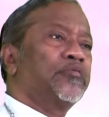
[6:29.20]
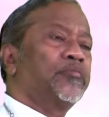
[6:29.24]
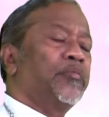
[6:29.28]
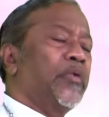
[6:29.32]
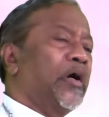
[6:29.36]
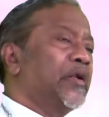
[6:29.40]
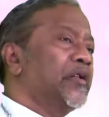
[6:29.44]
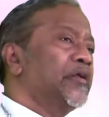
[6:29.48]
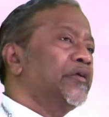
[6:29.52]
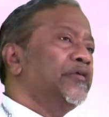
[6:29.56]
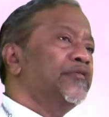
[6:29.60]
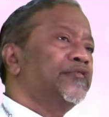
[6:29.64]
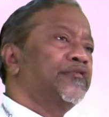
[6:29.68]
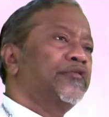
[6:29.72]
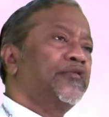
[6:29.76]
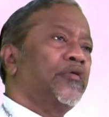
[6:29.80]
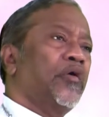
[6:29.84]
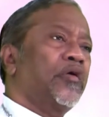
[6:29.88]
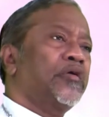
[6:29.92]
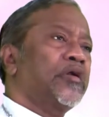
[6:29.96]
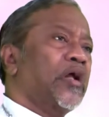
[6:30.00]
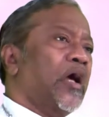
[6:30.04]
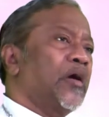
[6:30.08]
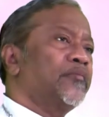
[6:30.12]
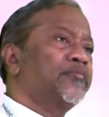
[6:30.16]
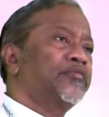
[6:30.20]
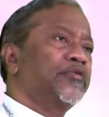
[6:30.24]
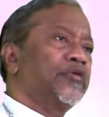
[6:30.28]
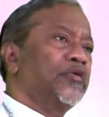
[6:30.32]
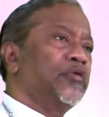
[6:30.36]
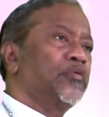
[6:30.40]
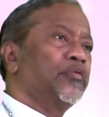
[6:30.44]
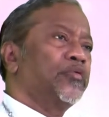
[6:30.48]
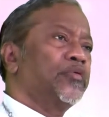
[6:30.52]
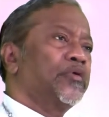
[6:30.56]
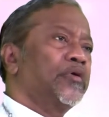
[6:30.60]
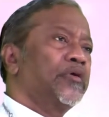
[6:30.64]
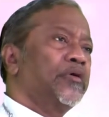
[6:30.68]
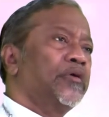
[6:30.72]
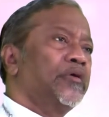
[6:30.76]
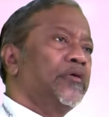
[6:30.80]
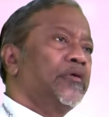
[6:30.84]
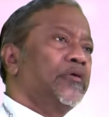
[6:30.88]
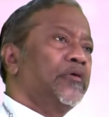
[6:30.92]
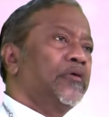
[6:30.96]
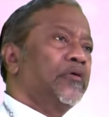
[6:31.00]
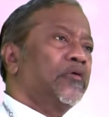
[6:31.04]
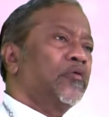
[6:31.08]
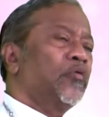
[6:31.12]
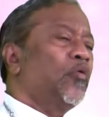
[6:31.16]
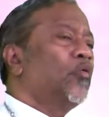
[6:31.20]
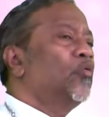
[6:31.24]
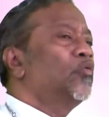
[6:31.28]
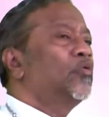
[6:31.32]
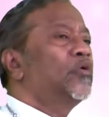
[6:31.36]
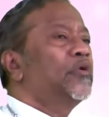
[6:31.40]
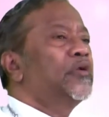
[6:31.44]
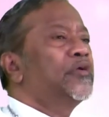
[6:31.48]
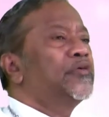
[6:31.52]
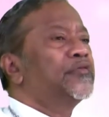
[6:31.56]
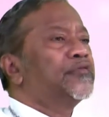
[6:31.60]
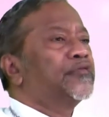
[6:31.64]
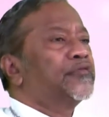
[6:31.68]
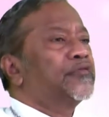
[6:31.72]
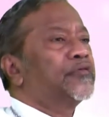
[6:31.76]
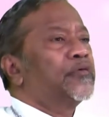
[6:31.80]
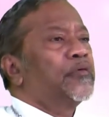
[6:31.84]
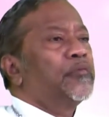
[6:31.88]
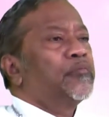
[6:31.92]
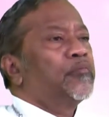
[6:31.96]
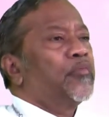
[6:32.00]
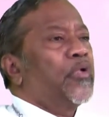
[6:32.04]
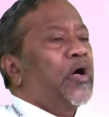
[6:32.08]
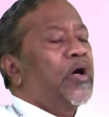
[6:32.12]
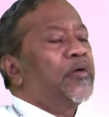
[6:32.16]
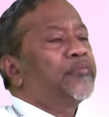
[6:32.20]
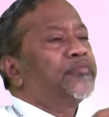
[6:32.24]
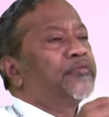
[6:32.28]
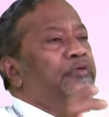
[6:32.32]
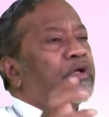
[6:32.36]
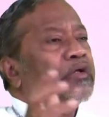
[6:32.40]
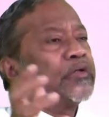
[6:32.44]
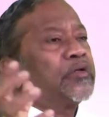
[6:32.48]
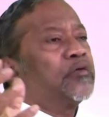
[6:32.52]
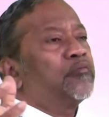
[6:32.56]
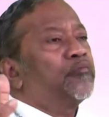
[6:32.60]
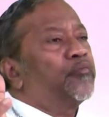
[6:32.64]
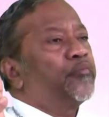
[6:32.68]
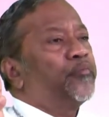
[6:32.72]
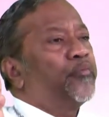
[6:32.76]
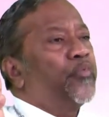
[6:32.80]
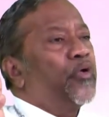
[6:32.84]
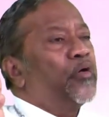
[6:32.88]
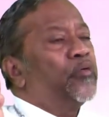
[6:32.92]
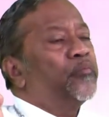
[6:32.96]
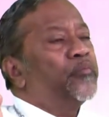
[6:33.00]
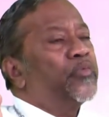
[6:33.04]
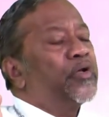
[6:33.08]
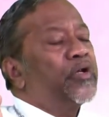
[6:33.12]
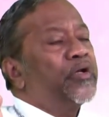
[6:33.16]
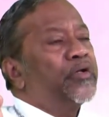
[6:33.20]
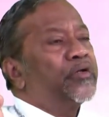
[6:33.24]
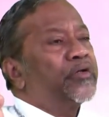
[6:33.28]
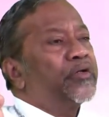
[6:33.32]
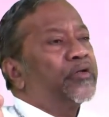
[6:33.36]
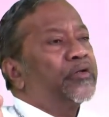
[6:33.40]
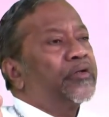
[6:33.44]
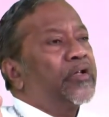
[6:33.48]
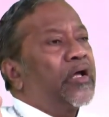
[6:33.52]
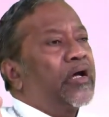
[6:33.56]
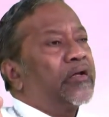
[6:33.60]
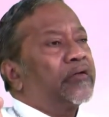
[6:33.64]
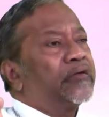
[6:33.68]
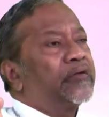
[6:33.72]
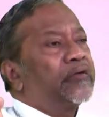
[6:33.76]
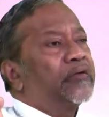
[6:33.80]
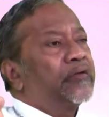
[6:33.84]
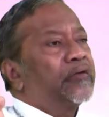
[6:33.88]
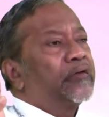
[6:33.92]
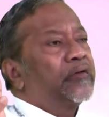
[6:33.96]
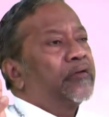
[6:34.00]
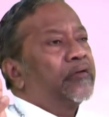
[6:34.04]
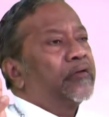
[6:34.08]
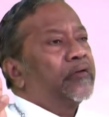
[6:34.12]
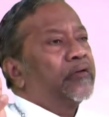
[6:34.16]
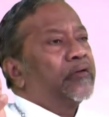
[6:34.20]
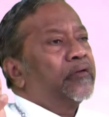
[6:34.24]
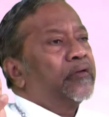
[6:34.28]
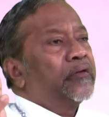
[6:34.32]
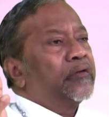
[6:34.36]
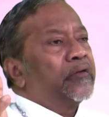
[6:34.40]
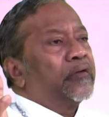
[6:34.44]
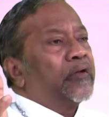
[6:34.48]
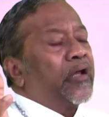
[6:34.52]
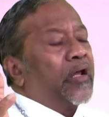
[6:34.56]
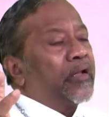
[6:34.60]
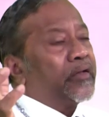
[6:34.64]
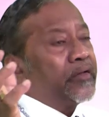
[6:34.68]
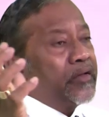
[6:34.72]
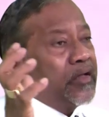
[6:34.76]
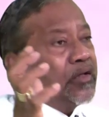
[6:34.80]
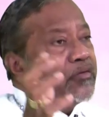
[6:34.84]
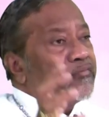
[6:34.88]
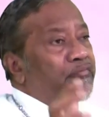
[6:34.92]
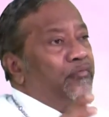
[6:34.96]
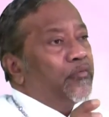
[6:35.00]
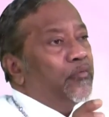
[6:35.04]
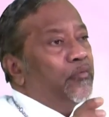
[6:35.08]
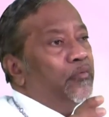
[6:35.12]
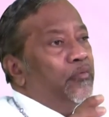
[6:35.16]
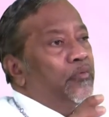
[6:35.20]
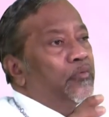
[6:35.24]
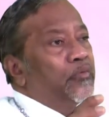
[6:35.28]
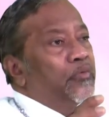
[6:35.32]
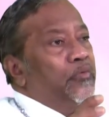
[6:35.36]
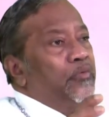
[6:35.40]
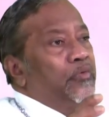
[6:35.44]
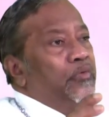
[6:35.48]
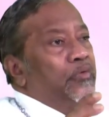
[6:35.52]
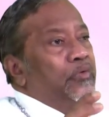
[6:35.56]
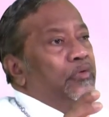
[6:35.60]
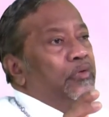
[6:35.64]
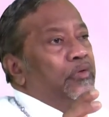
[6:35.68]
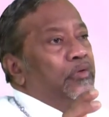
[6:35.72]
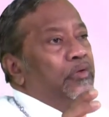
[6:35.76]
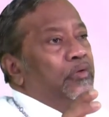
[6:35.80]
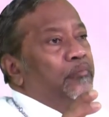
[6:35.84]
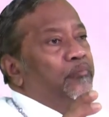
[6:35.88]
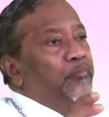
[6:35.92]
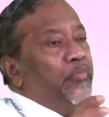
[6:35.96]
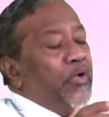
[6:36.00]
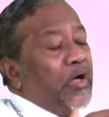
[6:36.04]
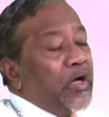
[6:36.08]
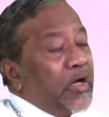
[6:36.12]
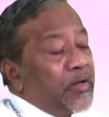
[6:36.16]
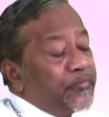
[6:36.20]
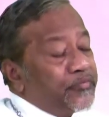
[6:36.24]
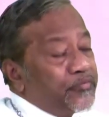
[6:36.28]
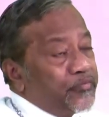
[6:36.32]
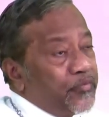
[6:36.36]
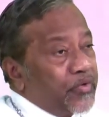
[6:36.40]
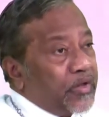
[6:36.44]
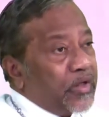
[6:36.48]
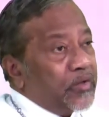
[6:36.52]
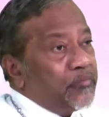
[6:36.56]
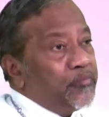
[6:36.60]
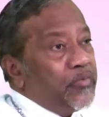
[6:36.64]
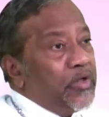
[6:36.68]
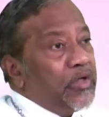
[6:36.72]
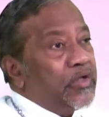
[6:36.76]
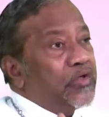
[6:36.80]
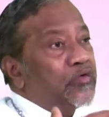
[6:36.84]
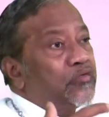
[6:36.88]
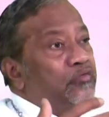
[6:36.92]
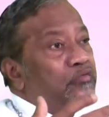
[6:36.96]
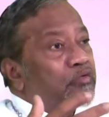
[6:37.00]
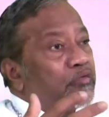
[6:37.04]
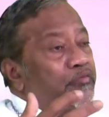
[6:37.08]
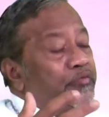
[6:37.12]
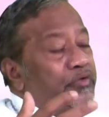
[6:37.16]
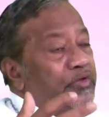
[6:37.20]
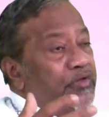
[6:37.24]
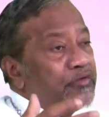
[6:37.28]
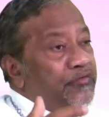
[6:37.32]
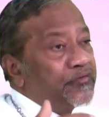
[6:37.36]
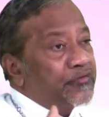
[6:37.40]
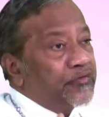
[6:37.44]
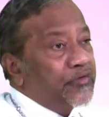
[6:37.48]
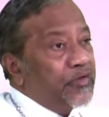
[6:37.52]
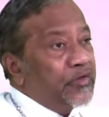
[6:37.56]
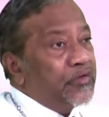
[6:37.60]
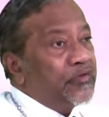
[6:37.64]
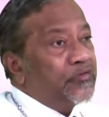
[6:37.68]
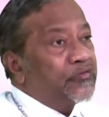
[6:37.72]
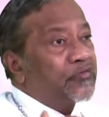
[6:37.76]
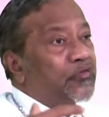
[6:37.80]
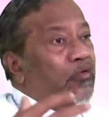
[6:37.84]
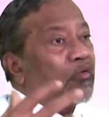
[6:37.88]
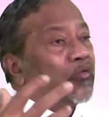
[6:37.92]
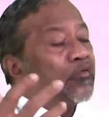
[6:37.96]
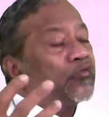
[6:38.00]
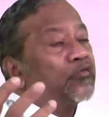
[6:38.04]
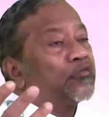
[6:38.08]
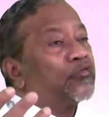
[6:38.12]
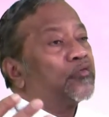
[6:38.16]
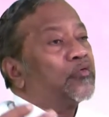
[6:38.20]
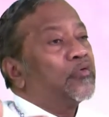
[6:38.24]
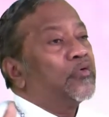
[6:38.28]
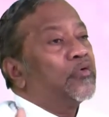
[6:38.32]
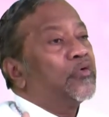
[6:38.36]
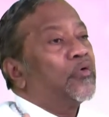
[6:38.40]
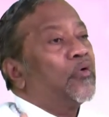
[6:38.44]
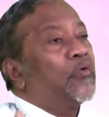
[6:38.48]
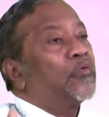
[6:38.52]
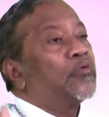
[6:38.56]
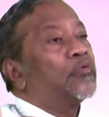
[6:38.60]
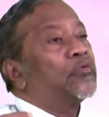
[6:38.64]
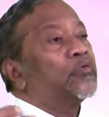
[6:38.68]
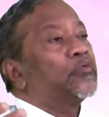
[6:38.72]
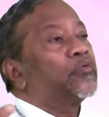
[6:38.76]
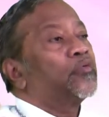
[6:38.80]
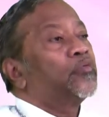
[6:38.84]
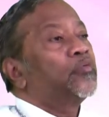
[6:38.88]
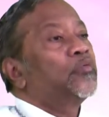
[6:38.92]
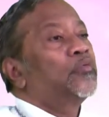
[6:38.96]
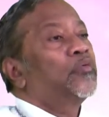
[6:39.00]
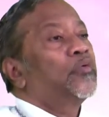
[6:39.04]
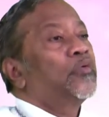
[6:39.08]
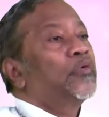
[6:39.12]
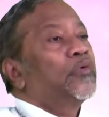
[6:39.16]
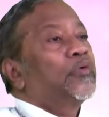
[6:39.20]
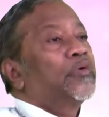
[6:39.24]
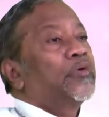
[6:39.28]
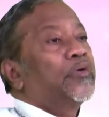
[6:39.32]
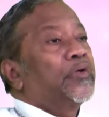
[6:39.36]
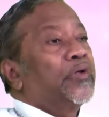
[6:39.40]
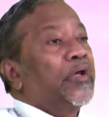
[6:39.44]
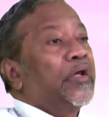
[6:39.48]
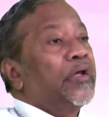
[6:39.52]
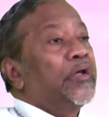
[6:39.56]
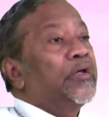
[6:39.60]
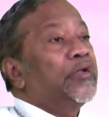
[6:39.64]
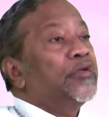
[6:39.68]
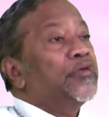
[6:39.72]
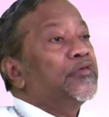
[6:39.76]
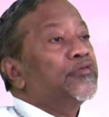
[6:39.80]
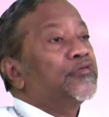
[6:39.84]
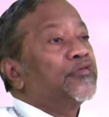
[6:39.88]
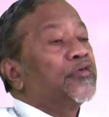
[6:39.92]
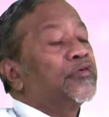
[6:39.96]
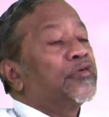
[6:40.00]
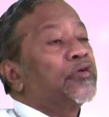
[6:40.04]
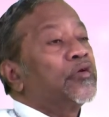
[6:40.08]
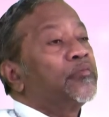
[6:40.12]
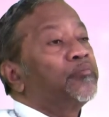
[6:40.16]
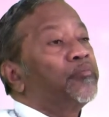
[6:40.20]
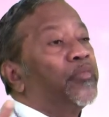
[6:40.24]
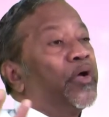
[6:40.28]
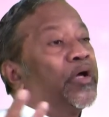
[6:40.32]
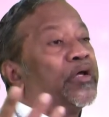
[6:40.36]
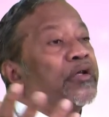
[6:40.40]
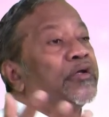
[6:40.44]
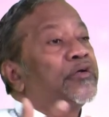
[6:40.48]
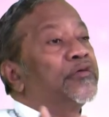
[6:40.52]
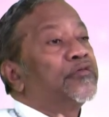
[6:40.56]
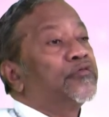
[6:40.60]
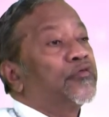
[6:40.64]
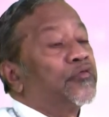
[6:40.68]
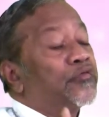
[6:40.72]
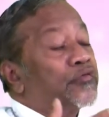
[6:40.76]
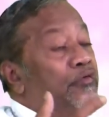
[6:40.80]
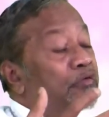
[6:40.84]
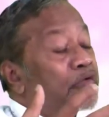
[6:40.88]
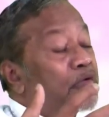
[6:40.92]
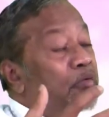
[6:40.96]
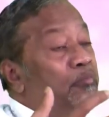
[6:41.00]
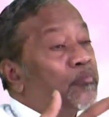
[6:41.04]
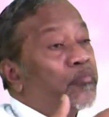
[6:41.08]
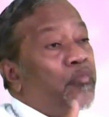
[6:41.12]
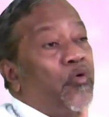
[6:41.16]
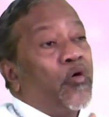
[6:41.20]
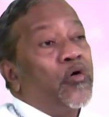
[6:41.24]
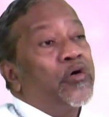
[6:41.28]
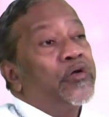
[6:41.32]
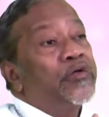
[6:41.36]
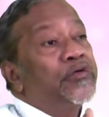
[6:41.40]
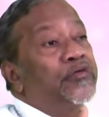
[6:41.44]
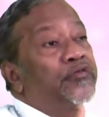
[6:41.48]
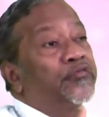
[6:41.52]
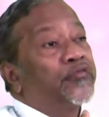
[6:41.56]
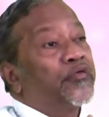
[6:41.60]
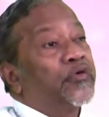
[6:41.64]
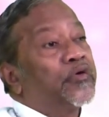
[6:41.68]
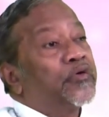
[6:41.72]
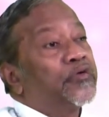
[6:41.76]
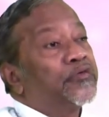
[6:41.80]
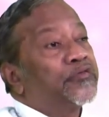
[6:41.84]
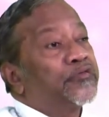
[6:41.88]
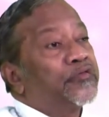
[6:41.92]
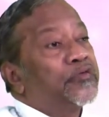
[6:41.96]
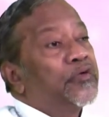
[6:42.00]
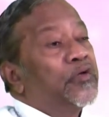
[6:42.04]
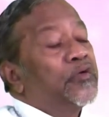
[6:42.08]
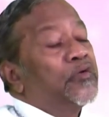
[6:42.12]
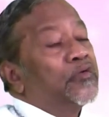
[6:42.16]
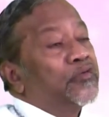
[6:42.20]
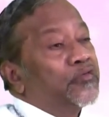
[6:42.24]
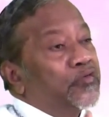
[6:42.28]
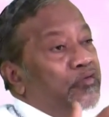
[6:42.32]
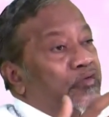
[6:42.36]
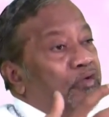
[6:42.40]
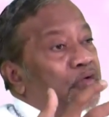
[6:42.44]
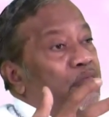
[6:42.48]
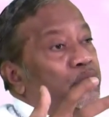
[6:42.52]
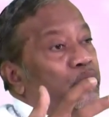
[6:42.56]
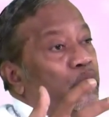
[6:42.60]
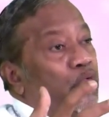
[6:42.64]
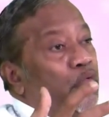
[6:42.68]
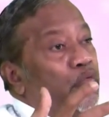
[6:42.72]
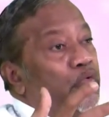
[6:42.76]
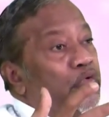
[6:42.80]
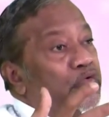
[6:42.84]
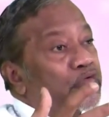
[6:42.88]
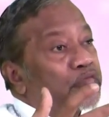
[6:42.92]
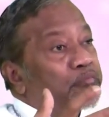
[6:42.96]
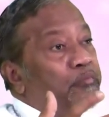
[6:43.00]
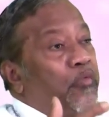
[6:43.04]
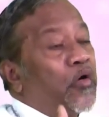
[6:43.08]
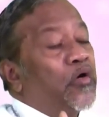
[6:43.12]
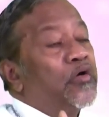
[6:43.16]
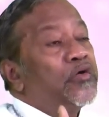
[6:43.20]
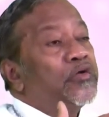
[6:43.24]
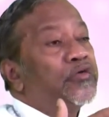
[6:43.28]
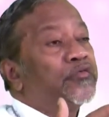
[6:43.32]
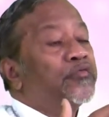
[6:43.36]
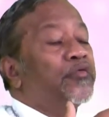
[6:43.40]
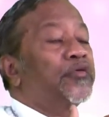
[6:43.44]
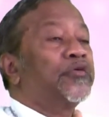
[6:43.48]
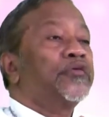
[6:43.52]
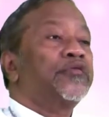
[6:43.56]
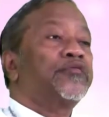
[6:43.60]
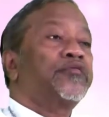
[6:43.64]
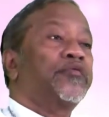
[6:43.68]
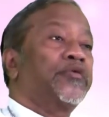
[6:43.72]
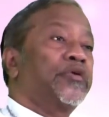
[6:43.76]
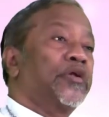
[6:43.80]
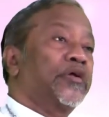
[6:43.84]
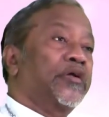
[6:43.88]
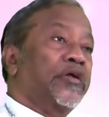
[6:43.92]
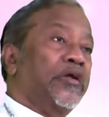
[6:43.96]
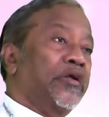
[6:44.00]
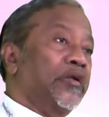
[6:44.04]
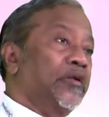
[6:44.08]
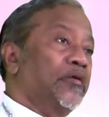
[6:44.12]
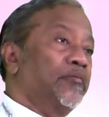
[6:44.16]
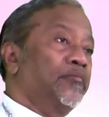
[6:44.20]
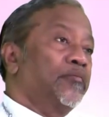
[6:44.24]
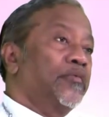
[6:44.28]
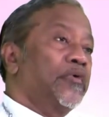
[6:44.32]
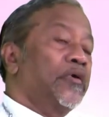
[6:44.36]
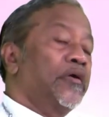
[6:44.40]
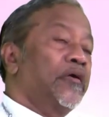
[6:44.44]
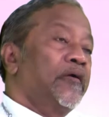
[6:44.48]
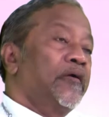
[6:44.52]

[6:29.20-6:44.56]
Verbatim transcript: Money is not absolute. Gold is perhaps nothing permanent in that. And therefore, perhaps we can make use of these things also in order to gain certain merits or certain points for us, certain bonus points for us for the kingdom.